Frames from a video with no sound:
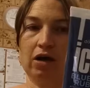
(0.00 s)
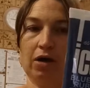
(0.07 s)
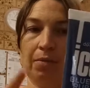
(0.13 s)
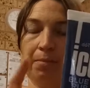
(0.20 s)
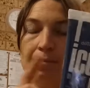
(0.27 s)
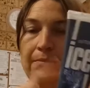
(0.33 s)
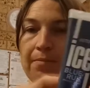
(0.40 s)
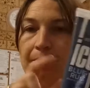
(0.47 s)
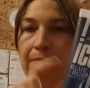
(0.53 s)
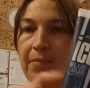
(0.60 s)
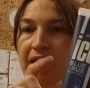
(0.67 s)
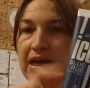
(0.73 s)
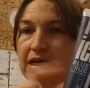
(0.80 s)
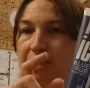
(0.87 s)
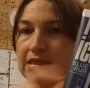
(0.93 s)
got
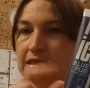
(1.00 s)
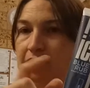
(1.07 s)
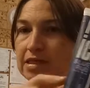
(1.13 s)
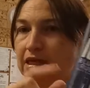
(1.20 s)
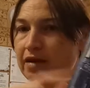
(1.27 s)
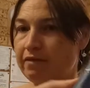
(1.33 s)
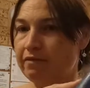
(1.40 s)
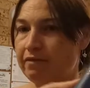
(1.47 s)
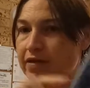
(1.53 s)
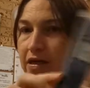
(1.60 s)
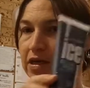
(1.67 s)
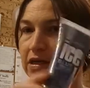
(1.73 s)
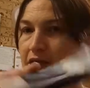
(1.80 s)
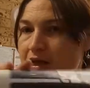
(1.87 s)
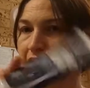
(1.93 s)
better stuff
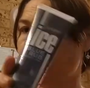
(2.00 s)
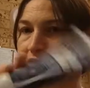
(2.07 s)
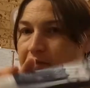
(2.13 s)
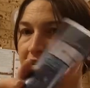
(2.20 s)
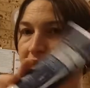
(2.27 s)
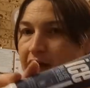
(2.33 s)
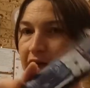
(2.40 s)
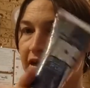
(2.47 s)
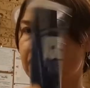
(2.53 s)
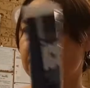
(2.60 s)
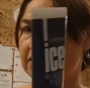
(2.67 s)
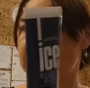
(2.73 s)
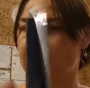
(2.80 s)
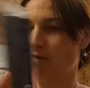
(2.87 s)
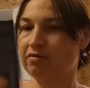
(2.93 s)
in it, healthier
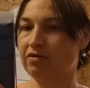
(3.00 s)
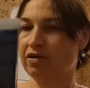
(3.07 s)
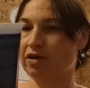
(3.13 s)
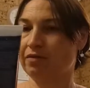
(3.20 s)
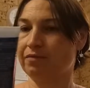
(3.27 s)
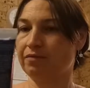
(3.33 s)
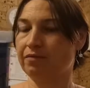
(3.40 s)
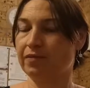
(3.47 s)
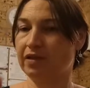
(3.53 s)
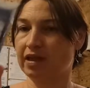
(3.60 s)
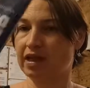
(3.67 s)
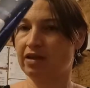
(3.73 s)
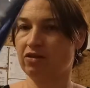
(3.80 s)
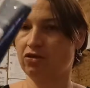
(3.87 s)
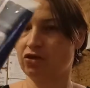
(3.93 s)
stuff, so
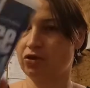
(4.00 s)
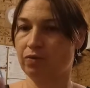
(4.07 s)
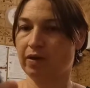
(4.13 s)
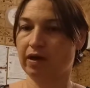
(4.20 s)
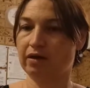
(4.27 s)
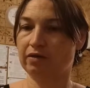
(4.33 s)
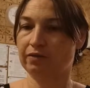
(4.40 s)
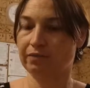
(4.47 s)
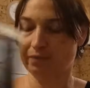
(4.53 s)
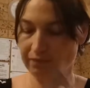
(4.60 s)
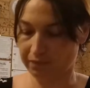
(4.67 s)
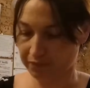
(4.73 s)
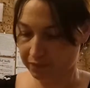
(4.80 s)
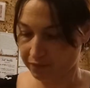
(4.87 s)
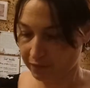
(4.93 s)
that's a good one.
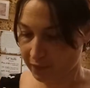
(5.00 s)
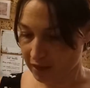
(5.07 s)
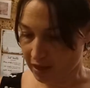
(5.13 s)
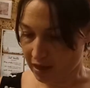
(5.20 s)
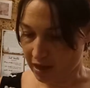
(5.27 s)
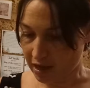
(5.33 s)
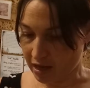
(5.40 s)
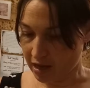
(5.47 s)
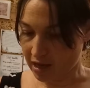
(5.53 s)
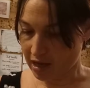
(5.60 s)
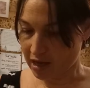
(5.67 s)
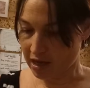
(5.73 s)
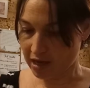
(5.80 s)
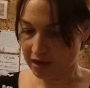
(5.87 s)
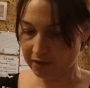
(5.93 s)

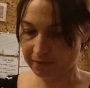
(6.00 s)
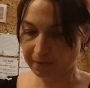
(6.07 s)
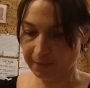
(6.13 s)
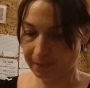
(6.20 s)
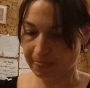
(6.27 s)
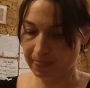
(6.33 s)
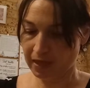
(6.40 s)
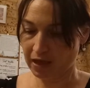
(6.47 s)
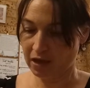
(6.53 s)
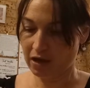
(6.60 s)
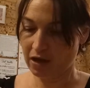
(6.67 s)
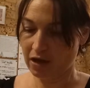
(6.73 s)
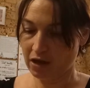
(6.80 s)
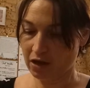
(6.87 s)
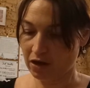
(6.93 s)
And
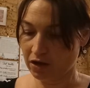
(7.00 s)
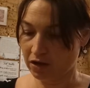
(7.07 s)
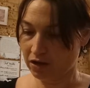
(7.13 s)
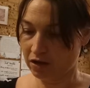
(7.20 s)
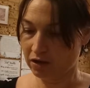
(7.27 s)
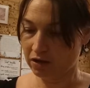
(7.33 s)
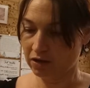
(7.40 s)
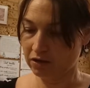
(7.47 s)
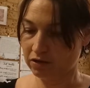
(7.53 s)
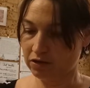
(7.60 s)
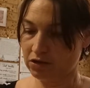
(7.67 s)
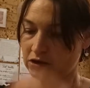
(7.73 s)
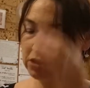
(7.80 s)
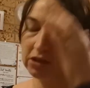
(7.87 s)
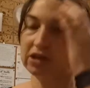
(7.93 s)

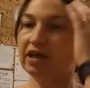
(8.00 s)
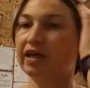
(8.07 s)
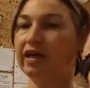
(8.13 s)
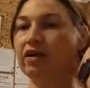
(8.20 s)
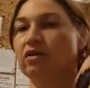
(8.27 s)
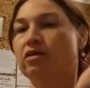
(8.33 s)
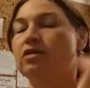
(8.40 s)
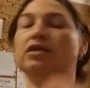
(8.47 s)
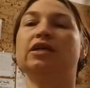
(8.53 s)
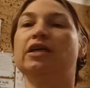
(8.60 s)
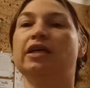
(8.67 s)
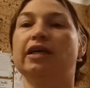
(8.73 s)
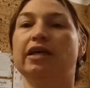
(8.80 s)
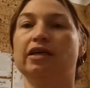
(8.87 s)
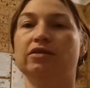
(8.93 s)
because I
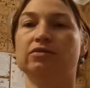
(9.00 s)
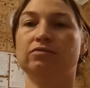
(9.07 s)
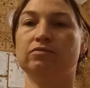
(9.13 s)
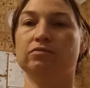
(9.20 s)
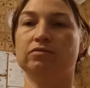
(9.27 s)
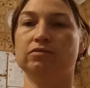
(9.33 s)
did a